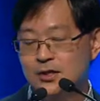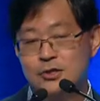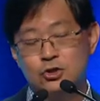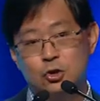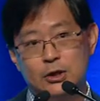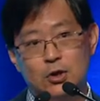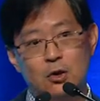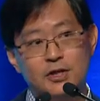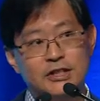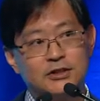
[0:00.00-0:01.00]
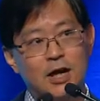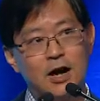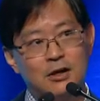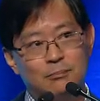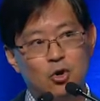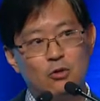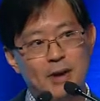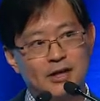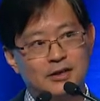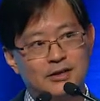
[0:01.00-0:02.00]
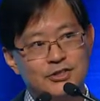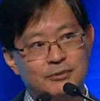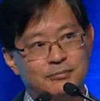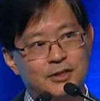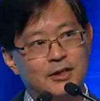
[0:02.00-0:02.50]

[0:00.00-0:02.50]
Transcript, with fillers: So we call this a tugboat mechanism.